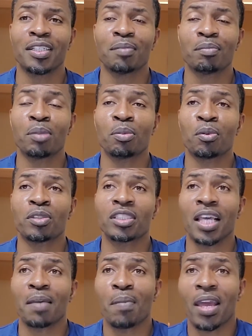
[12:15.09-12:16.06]
People will
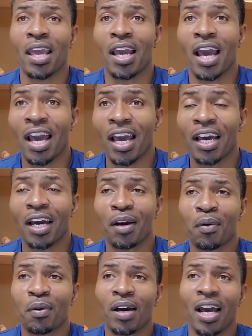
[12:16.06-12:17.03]
say, man,
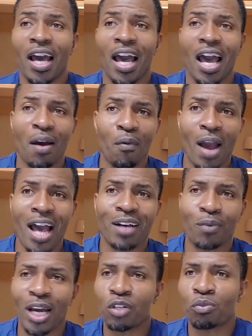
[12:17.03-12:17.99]

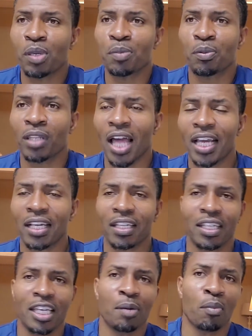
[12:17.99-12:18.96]
why do people like
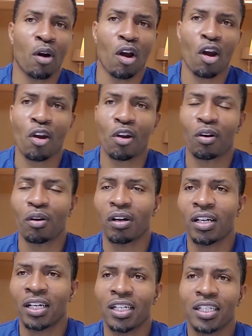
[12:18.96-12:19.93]
him or her? Or,
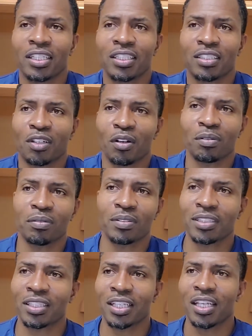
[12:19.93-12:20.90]

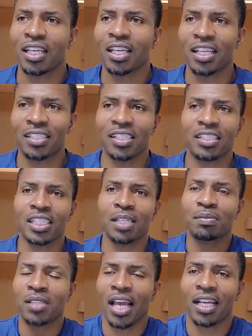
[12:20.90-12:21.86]
it just
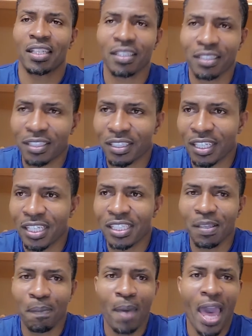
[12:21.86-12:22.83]
seems like he's
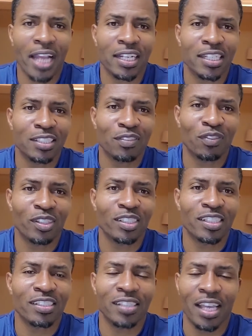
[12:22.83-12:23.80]
a magnet for
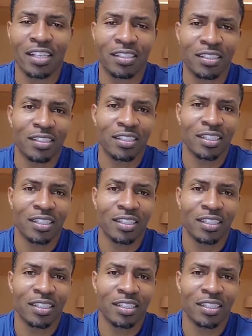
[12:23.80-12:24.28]
success.